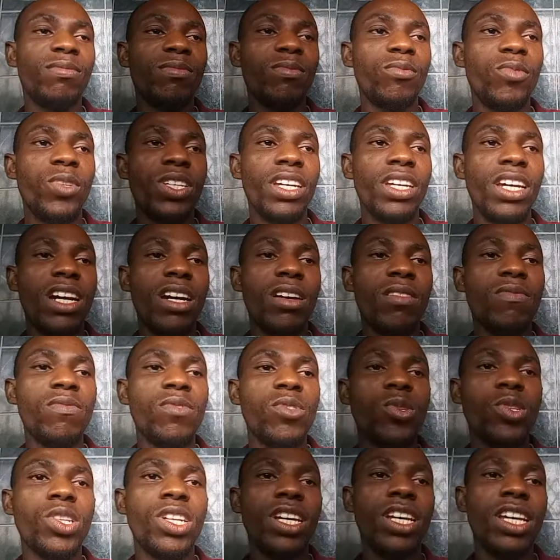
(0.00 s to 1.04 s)
we come
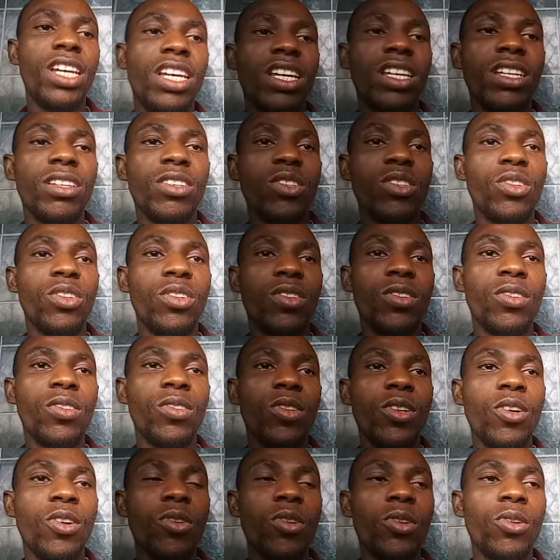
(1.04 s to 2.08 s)
to the
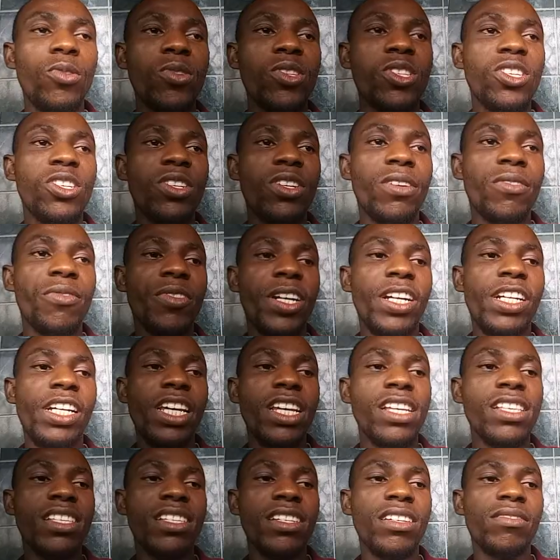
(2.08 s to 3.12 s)
conclusion of our
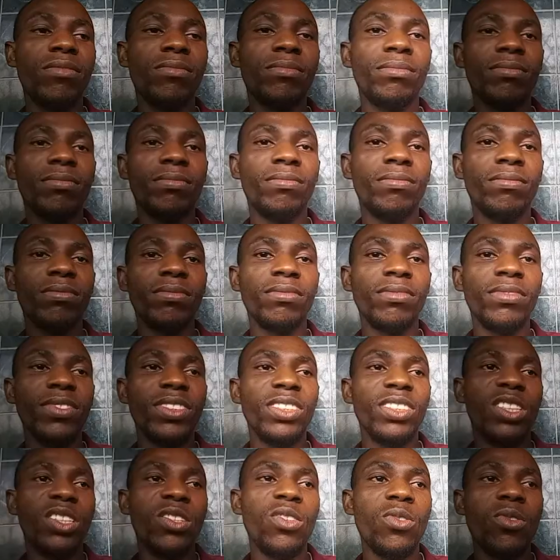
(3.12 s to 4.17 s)
lesson.
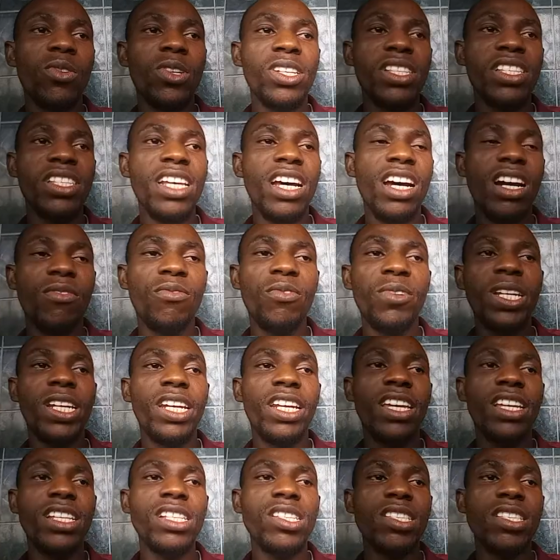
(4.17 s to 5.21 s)
What have we
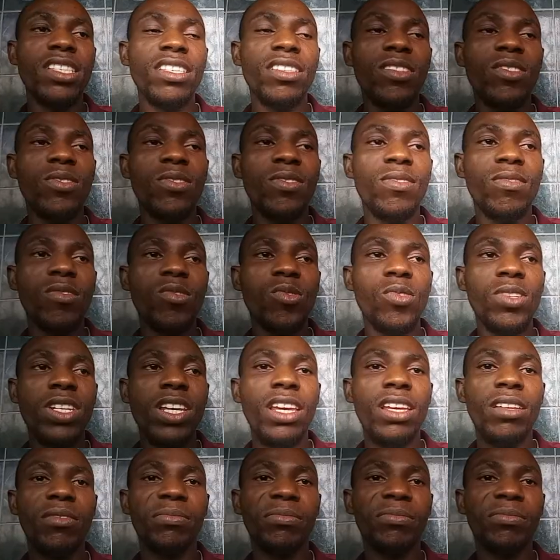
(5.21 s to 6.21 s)
learned today?